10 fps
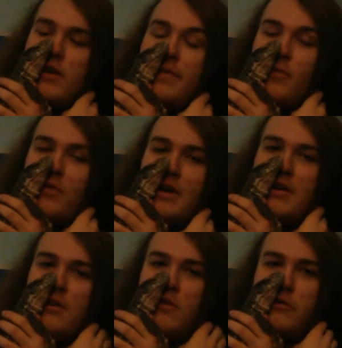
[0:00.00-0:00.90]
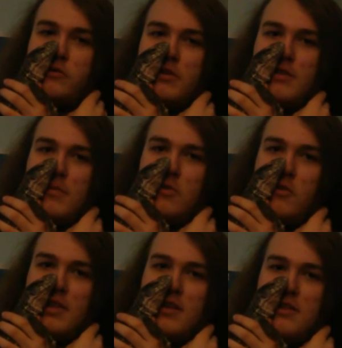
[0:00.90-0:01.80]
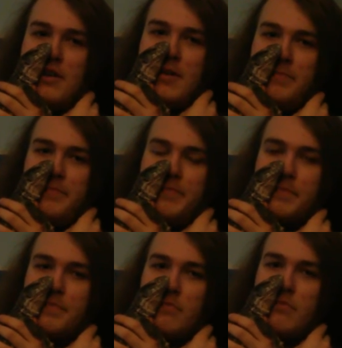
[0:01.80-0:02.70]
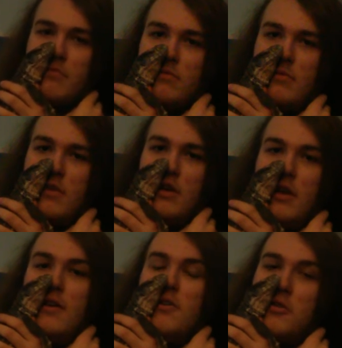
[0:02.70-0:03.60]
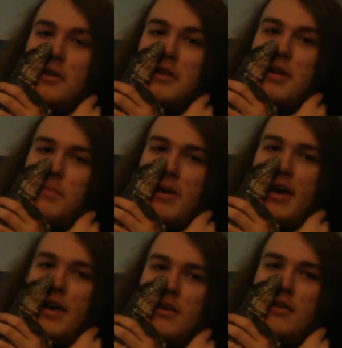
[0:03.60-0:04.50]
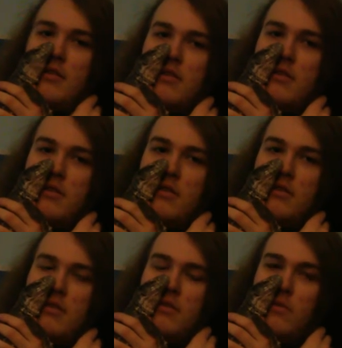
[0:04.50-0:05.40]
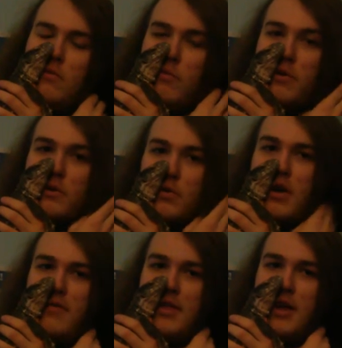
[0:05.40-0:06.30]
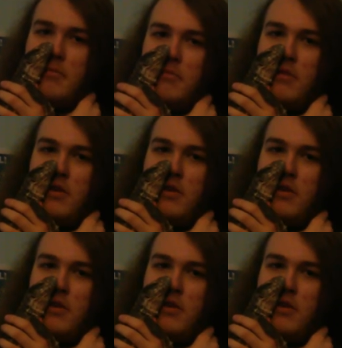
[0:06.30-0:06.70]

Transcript: and the way you treat them during that time, you're gonna get back what you gave them.